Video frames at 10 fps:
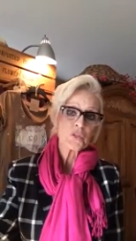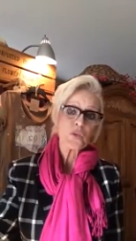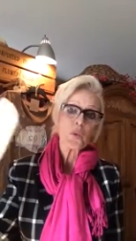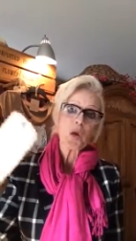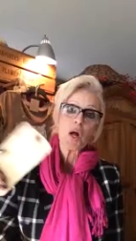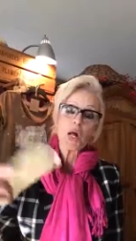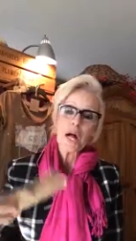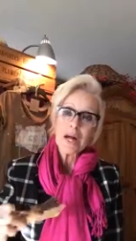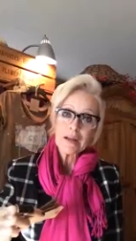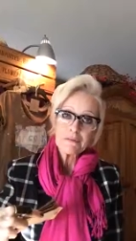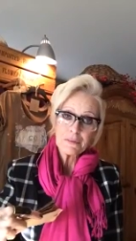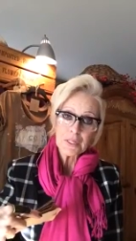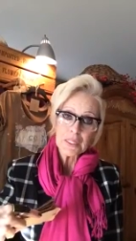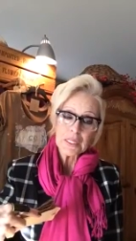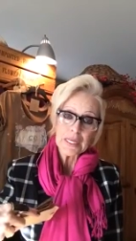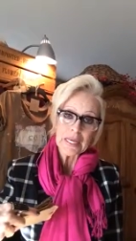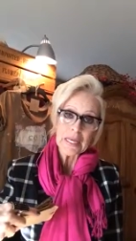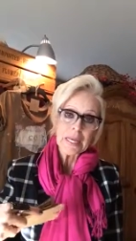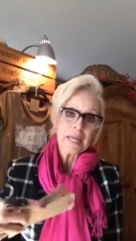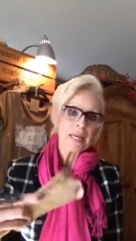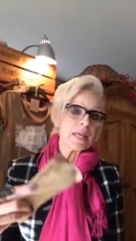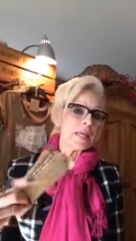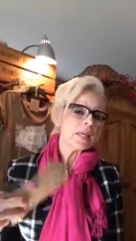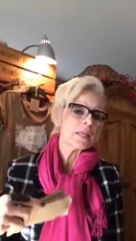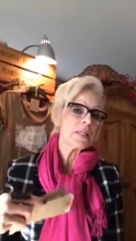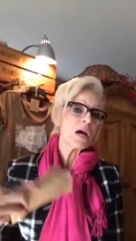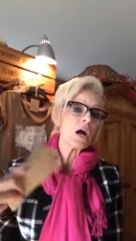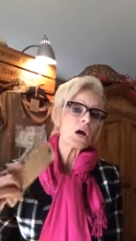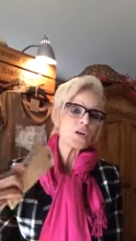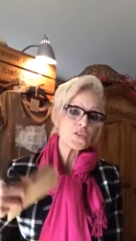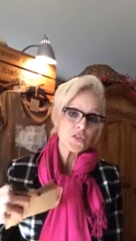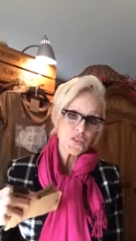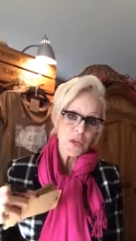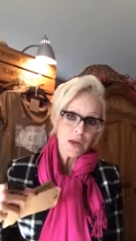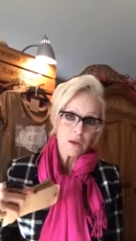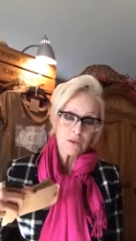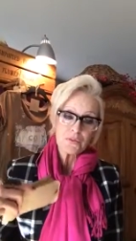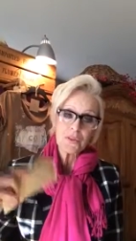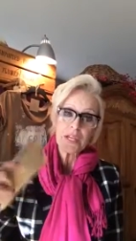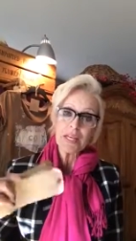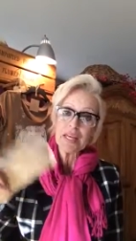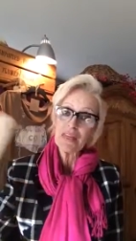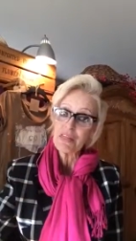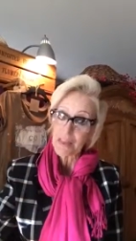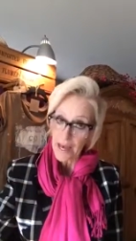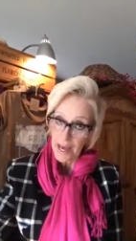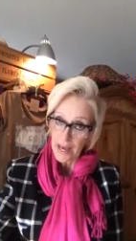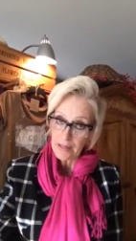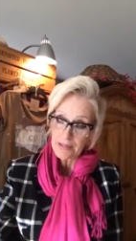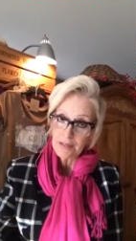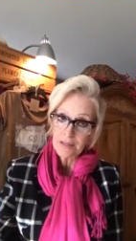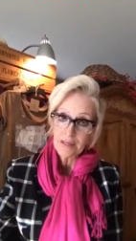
to walk confidently in ourselves, in that